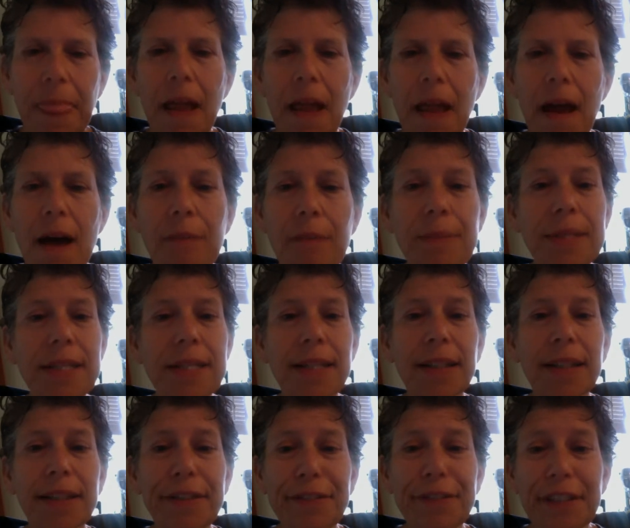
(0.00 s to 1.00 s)
I'm
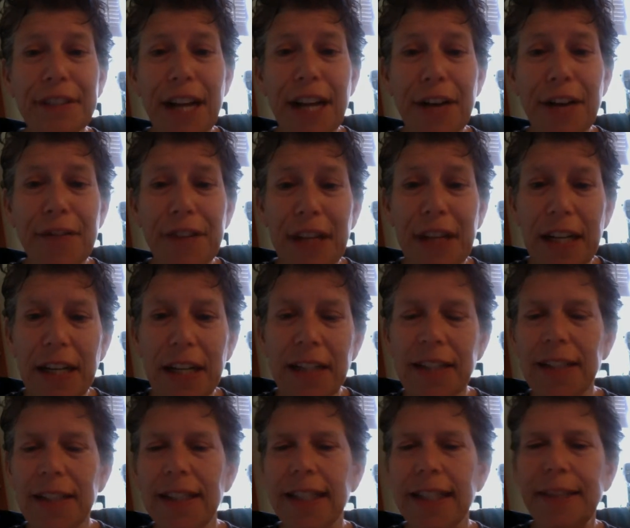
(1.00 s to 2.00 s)
still in Philadelphia.
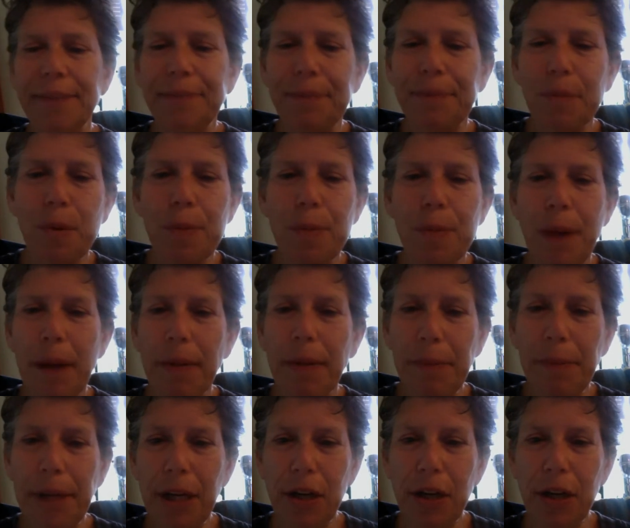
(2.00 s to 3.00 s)
We'll probably
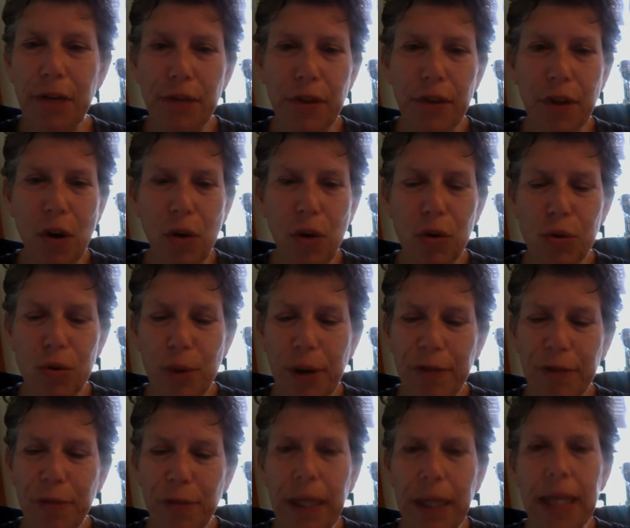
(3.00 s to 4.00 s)
be here for the whole
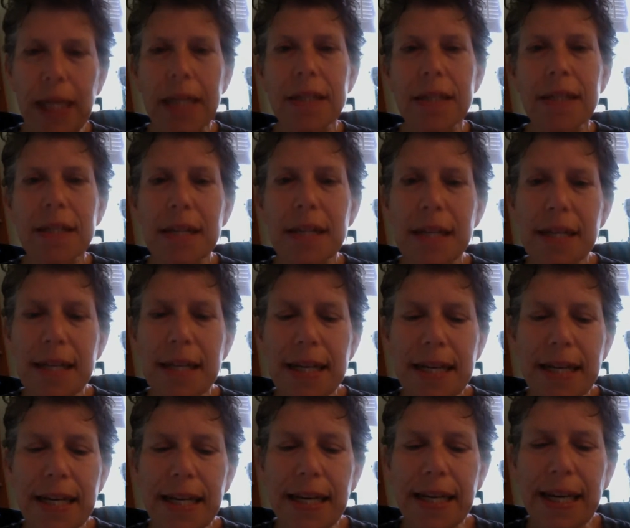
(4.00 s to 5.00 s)
12 weeks.
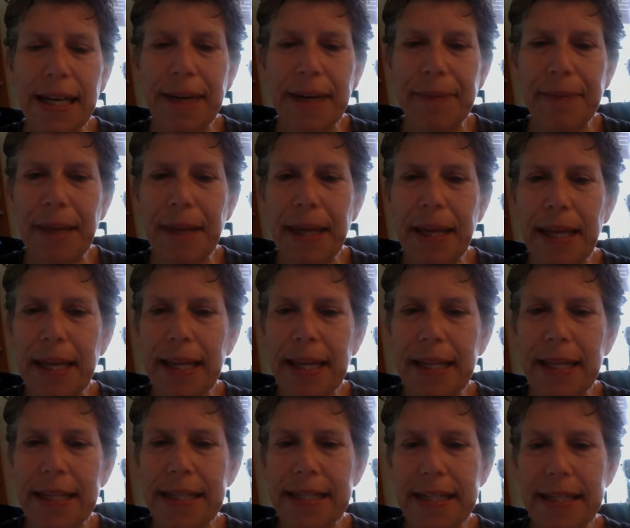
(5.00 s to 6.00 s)

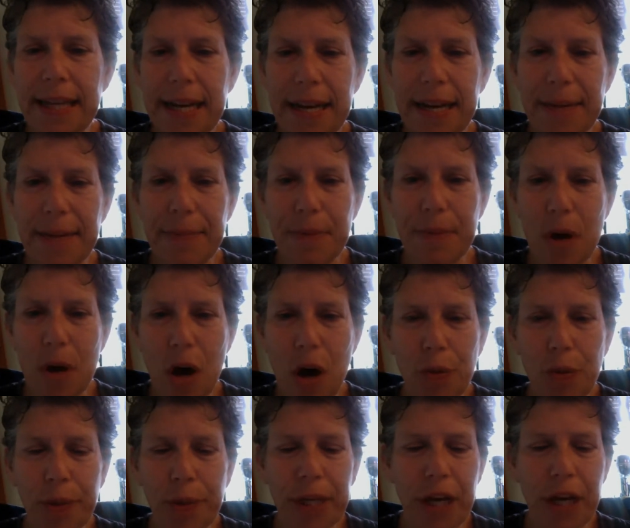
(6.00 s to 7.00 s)
And
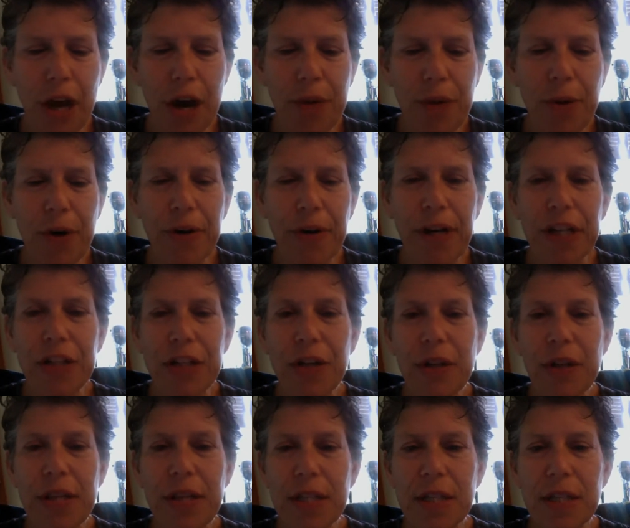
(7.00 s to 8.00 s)
on we go. All right, so
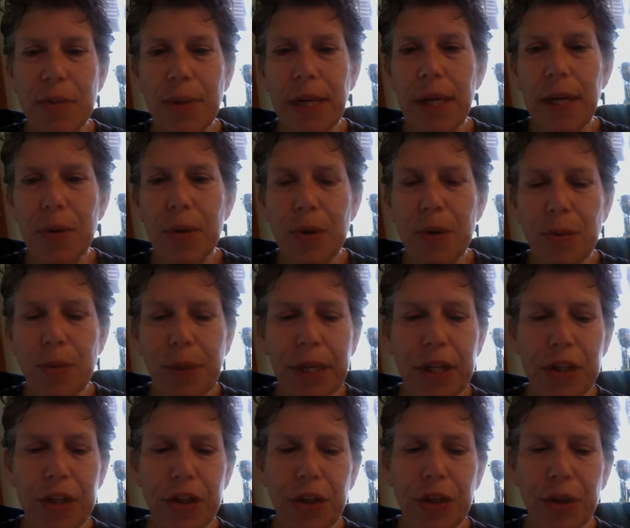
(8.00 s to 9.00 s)
this week we're in
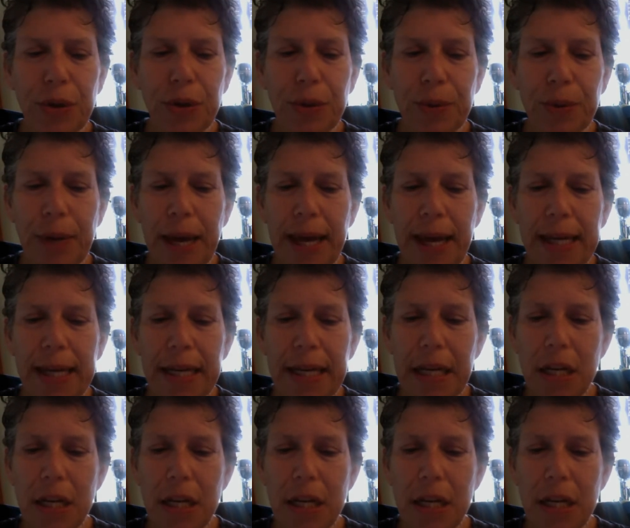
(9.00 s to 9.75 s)
week 2, and